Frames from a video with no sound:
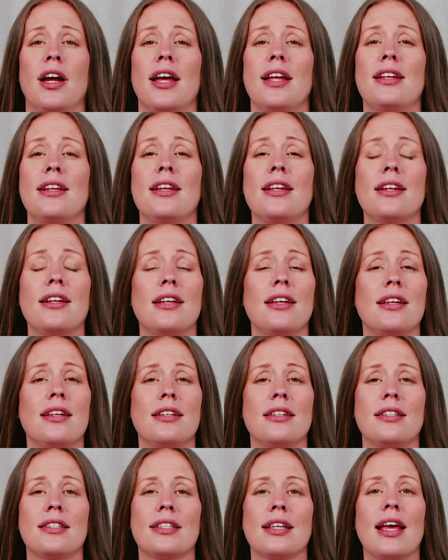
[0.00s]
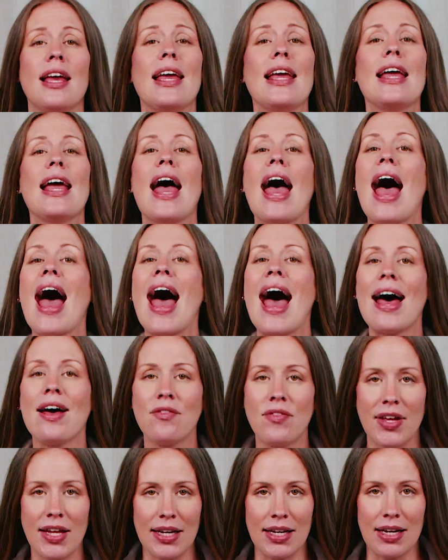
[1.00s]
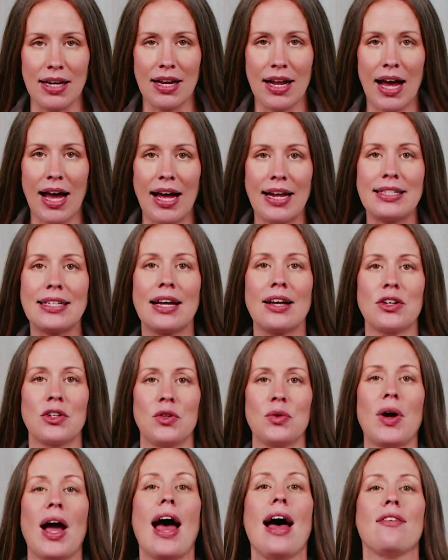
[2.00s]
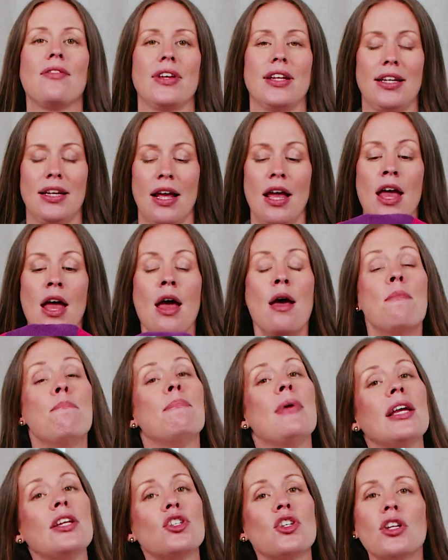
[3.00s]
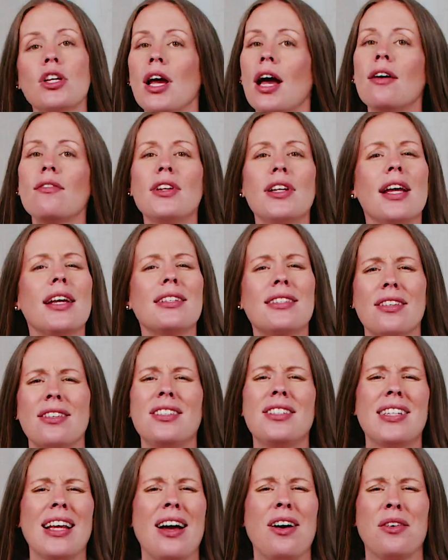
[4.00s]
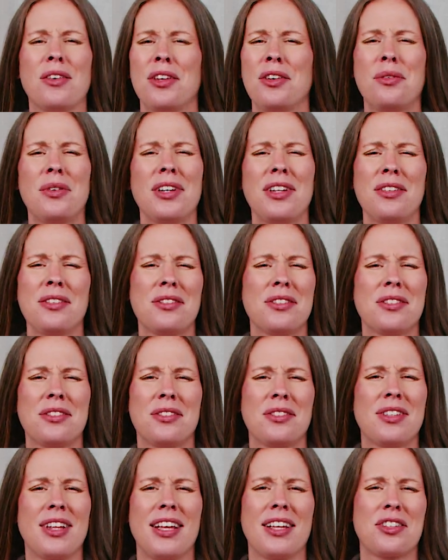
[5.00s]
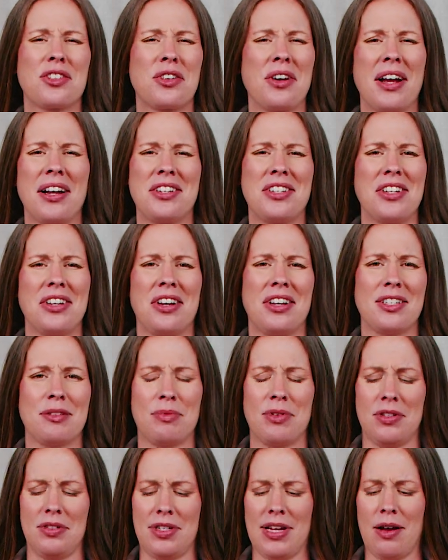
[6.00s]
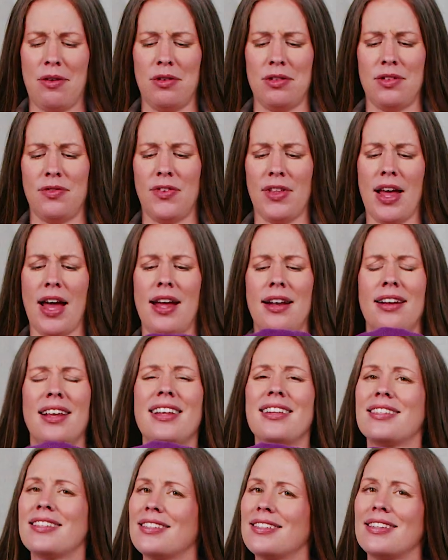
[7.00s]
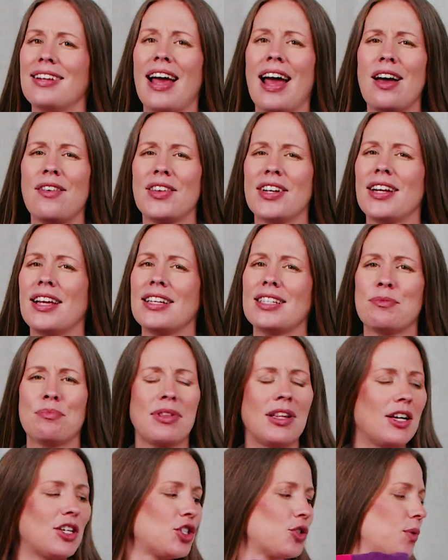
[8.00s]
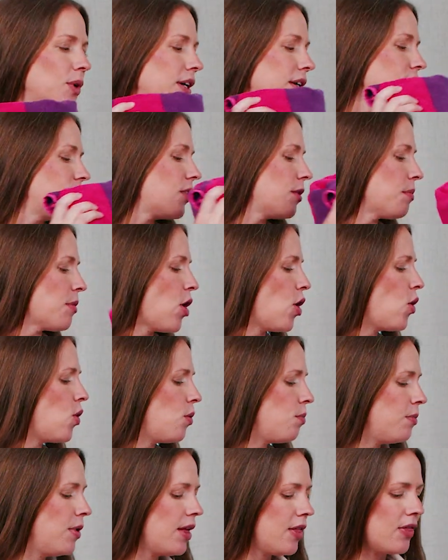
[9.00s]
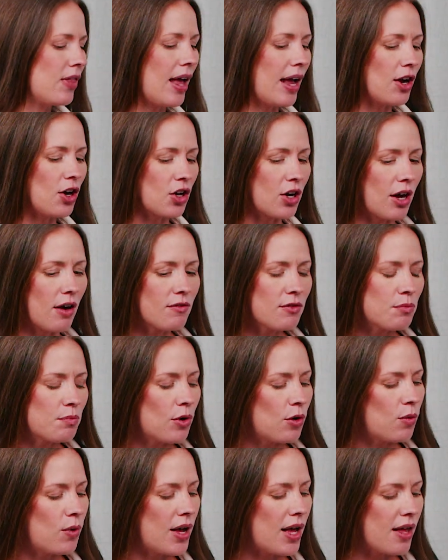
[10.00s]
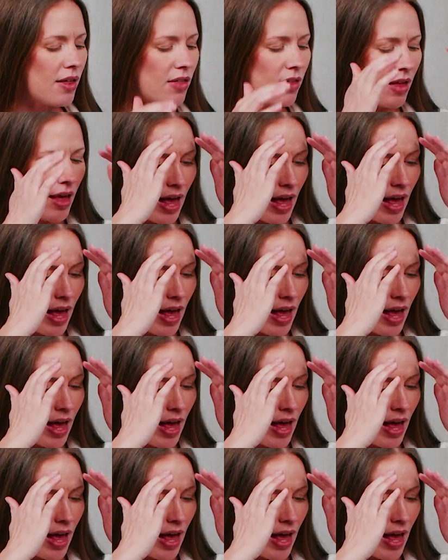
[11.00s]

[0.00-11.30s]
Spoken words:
And it is heaven, I tell you, heaven. Make sure you have a nice good towel. You don't want to use those like scratchy hospital towels for that. Have a nice plush one from home that you're comfortable with.